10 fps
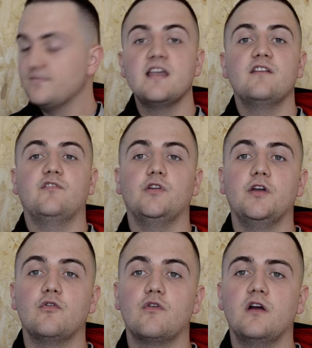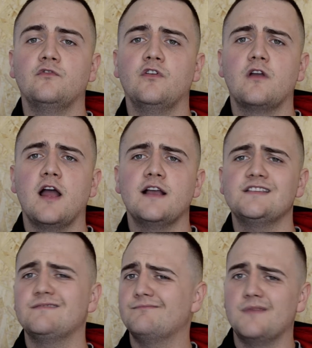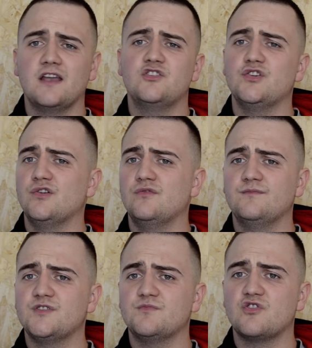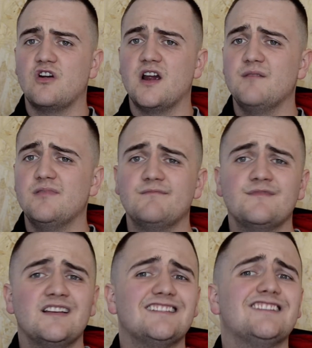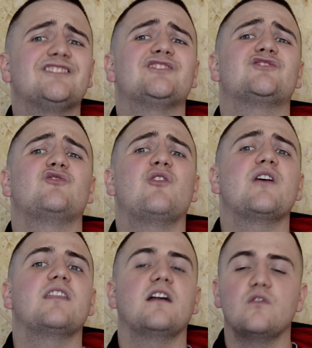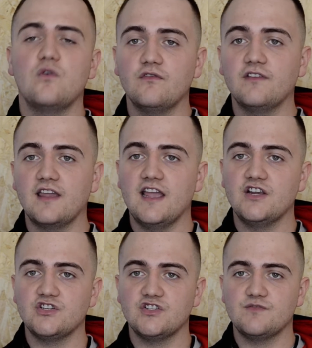If you're new around here, guys, make sure you subscribe, destroy that notifications